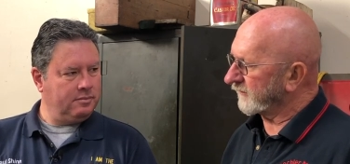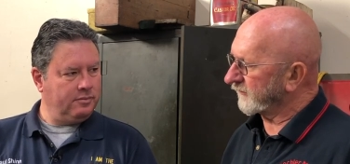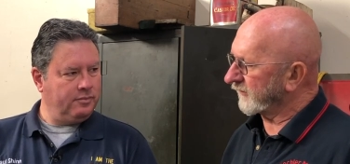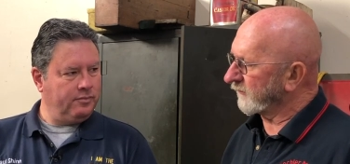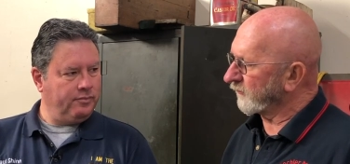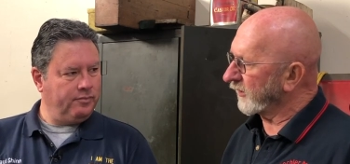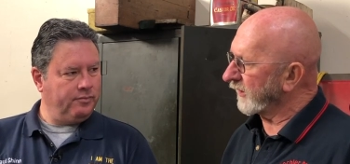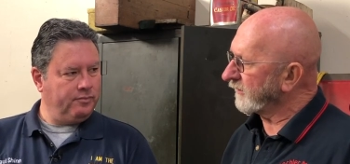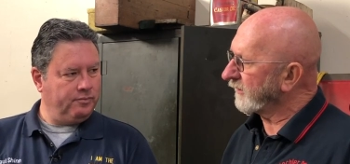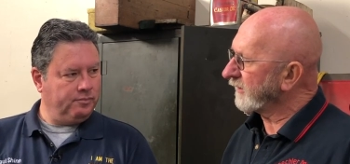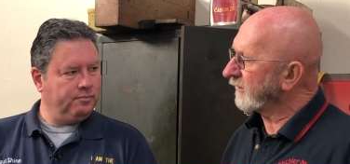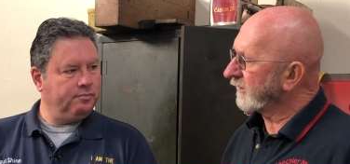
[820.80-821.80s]
Speaker 1: the same weight,
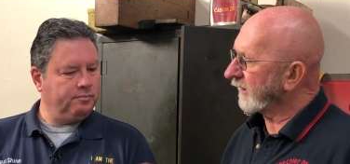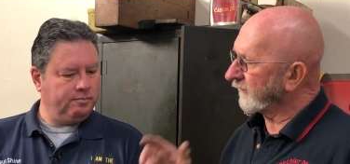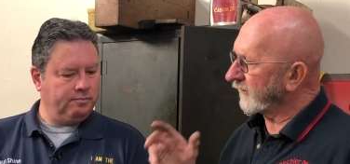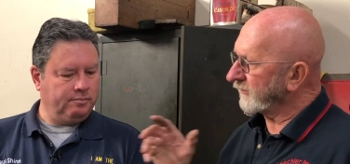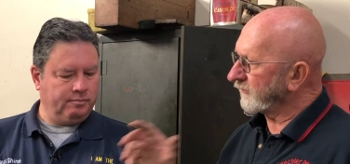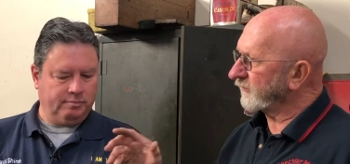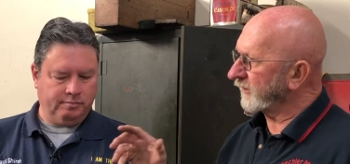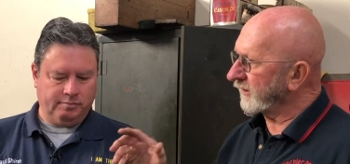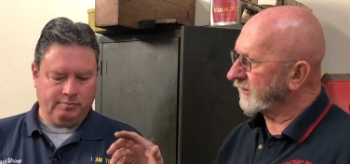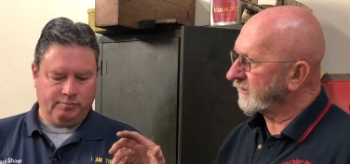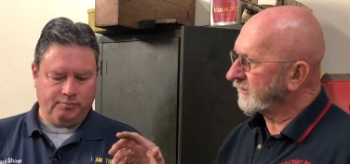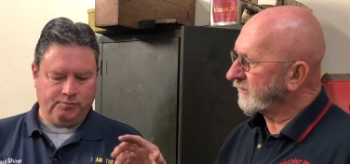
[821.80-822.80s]
and then you
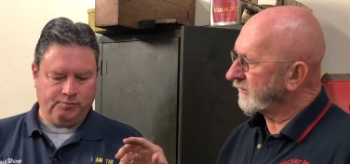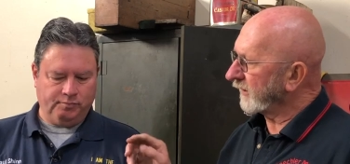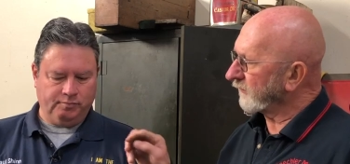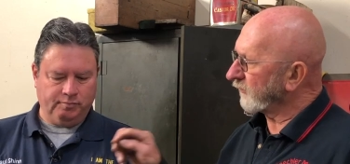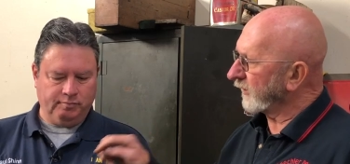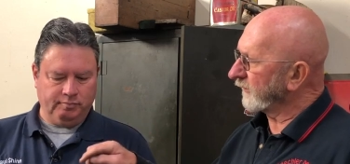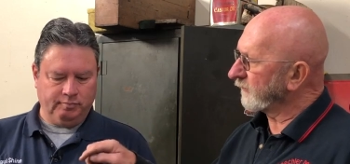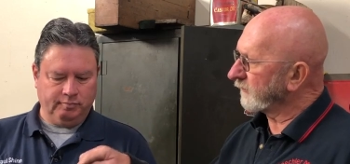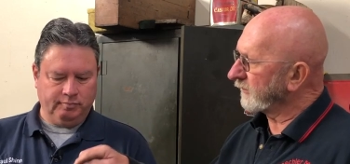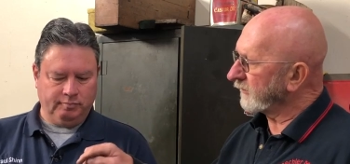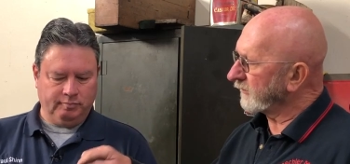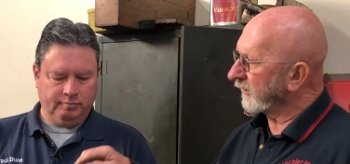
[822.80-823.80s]
take and weigh the
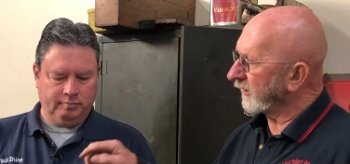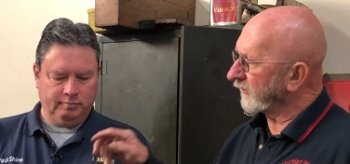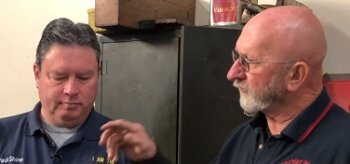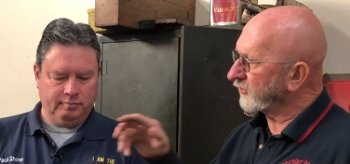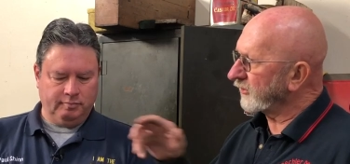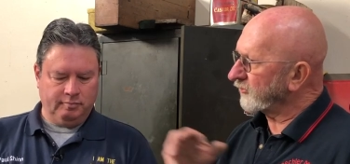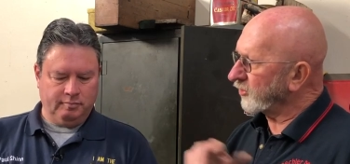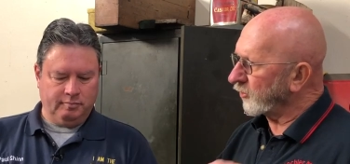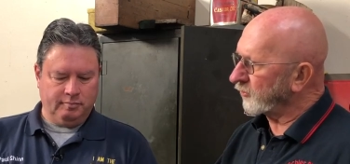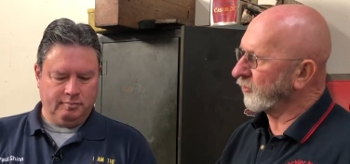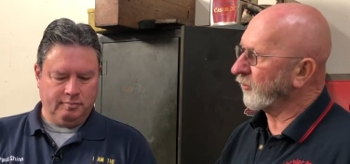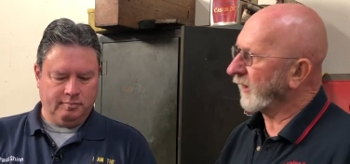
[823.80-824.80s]
uh,
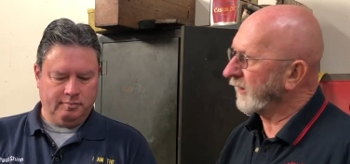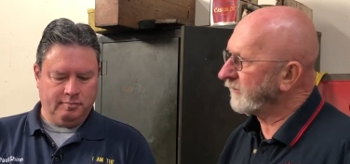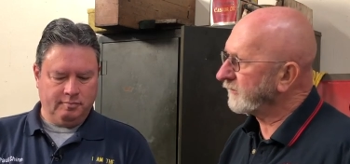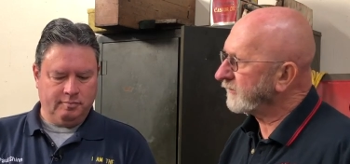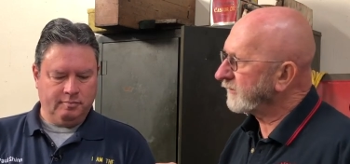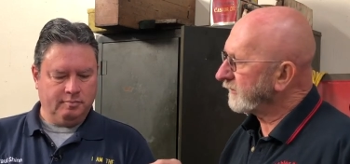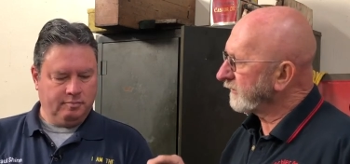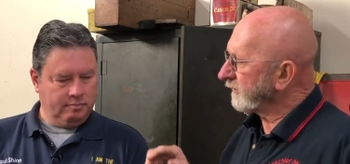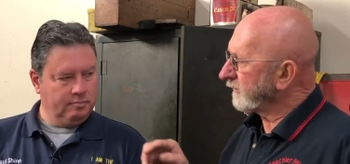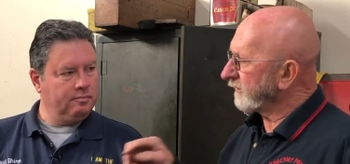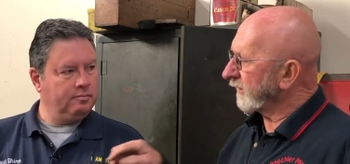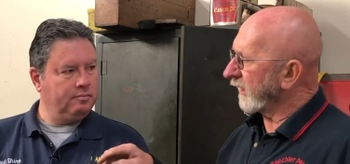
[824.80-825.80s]
total weight,
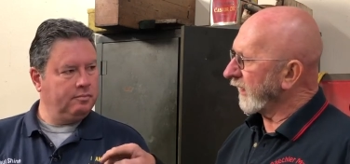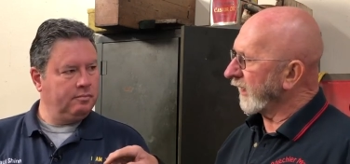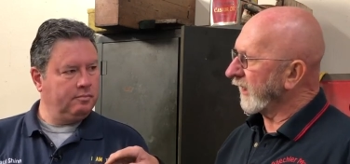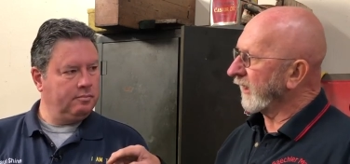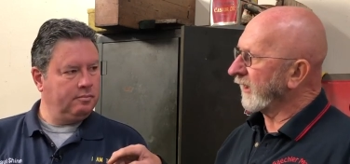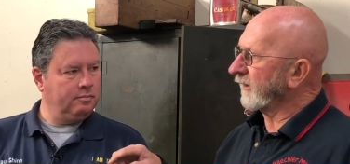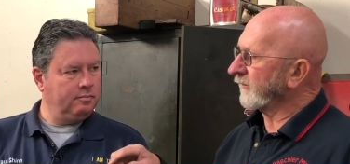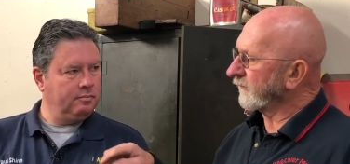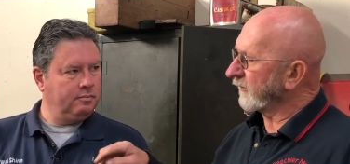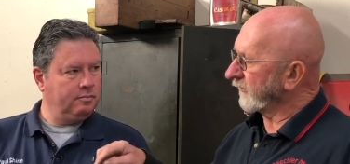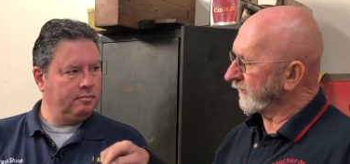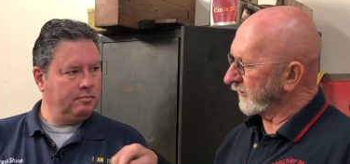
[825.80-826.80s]
uh,
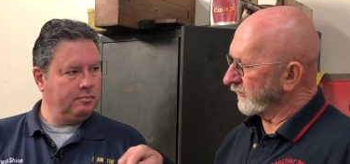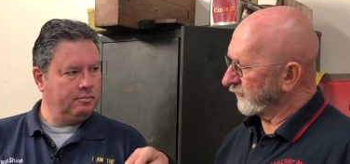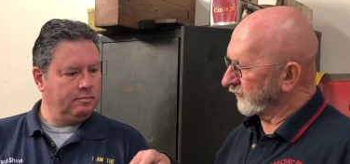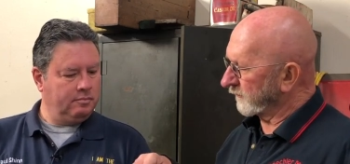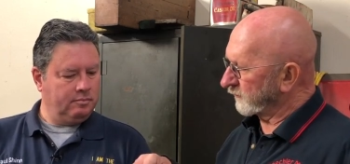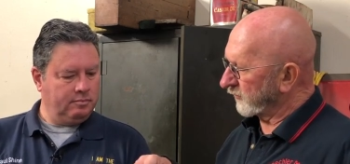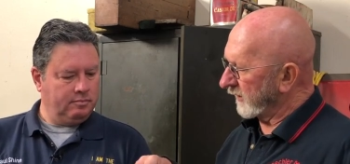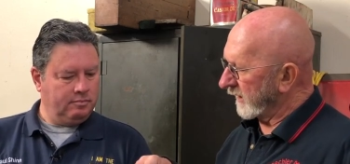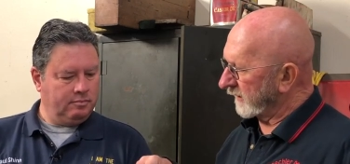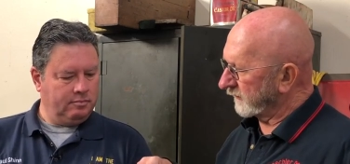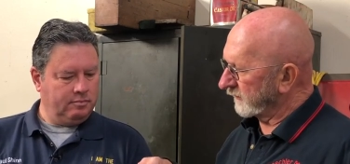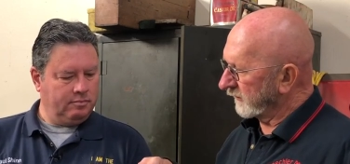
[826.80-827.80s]
and then you
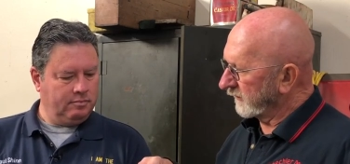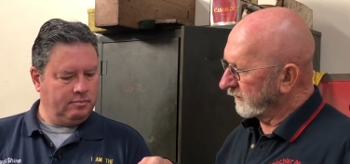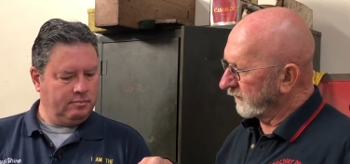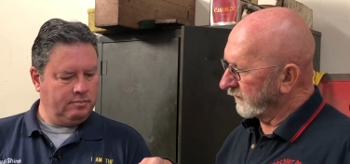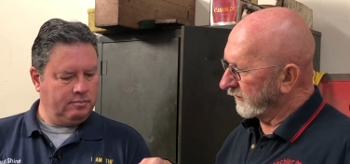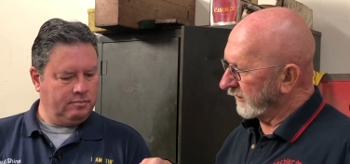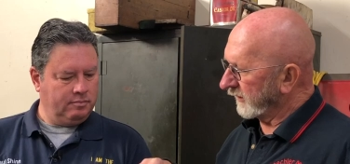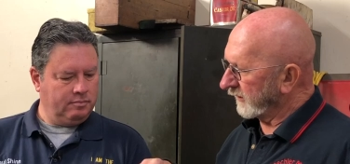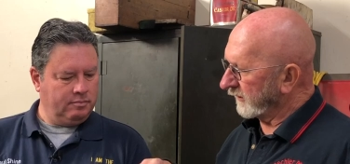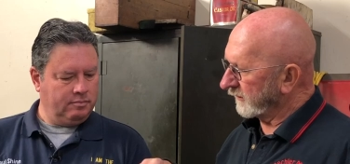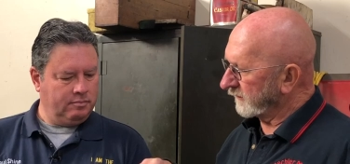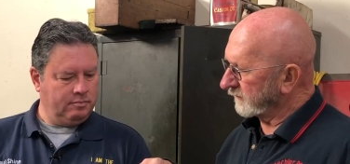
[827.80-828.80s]
subtract
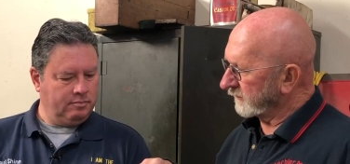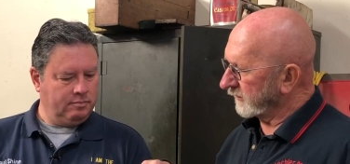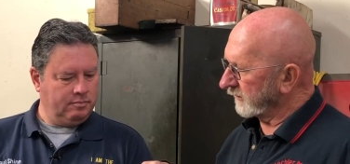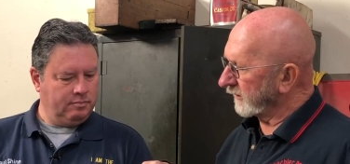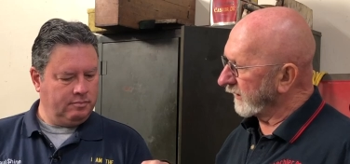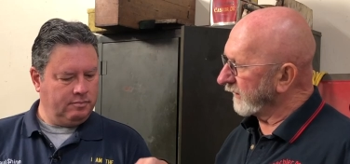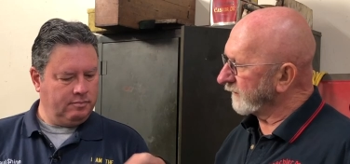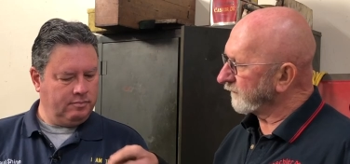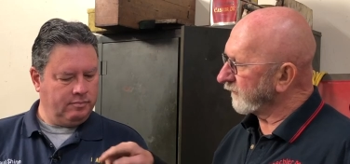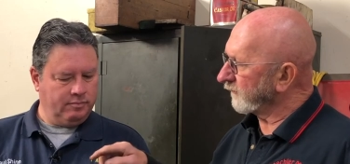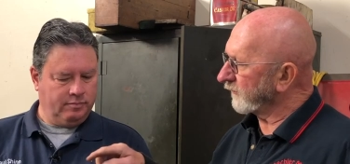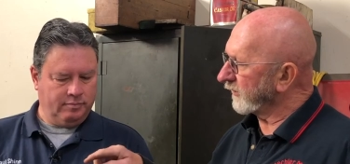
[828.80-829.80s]
the little end
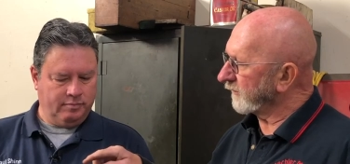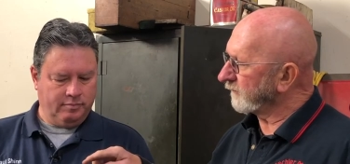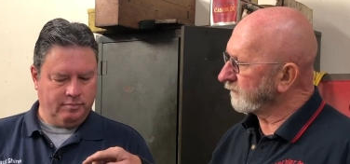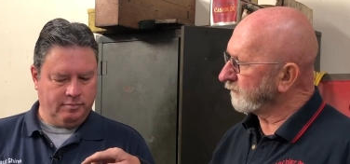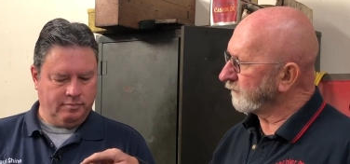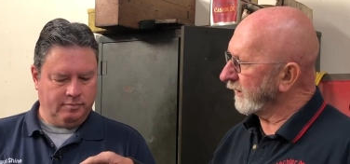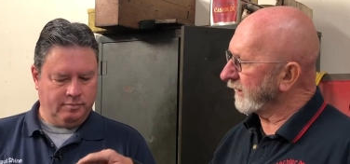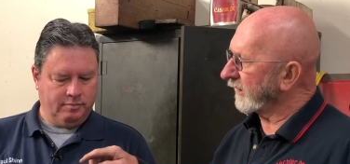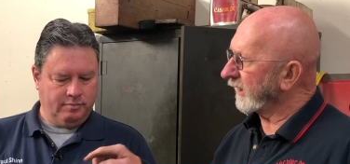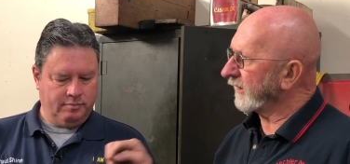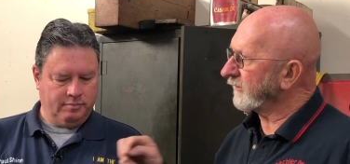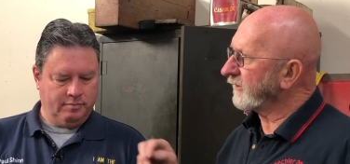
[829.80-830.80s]
from the big
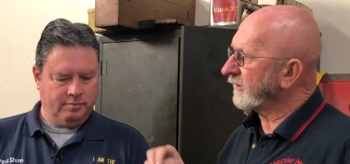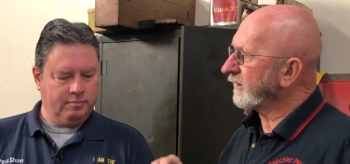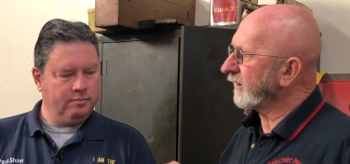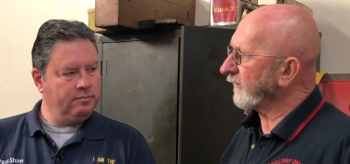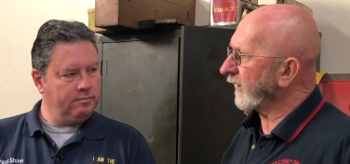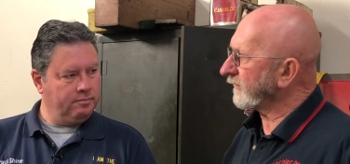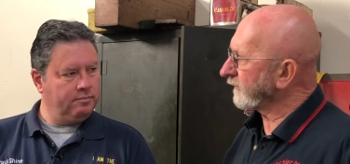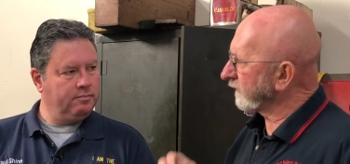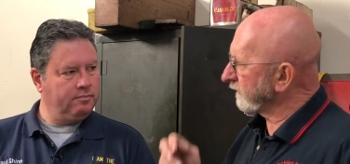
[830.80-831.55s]
end, and that